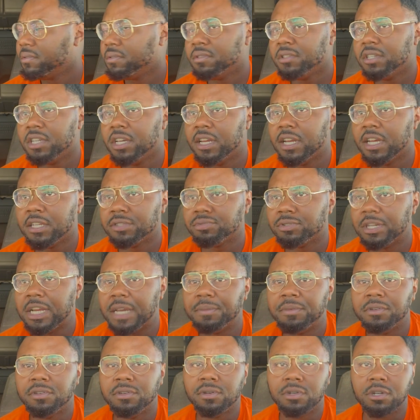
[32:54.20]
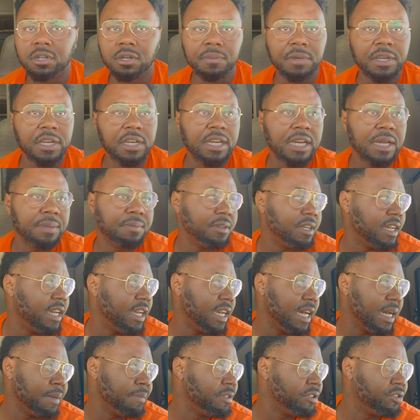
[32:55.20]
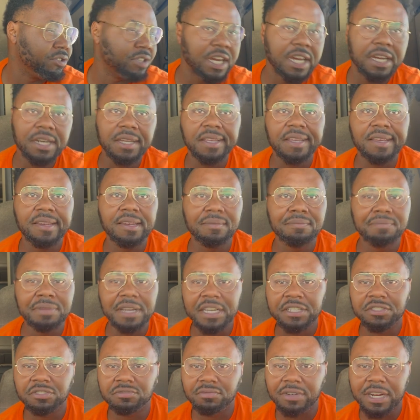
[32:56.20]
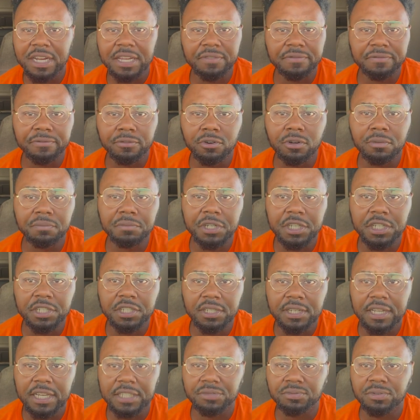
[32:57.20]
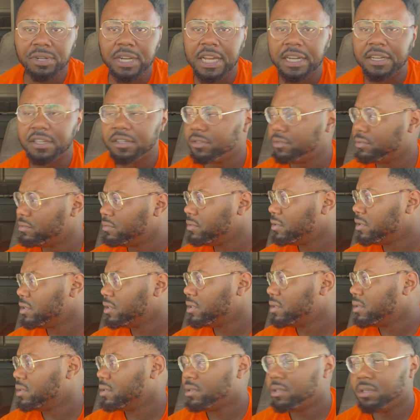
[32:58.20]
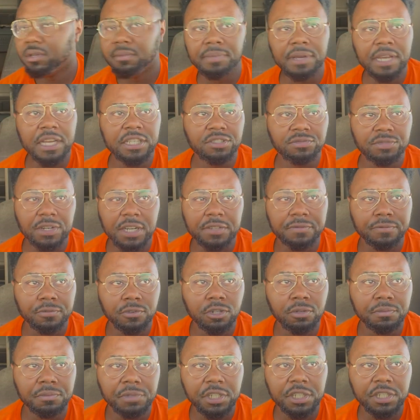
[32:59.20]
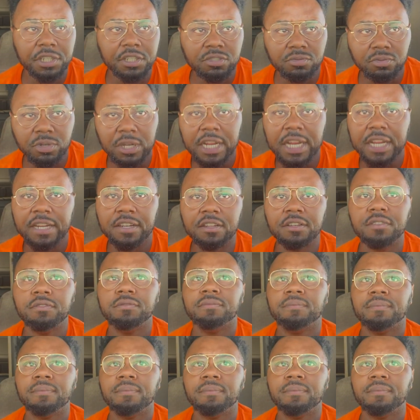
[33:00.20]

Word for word: Yeah, that's what I be doing, man. I be trying to get the best rate for the money. That's what I do. The best rate for the money is what I do.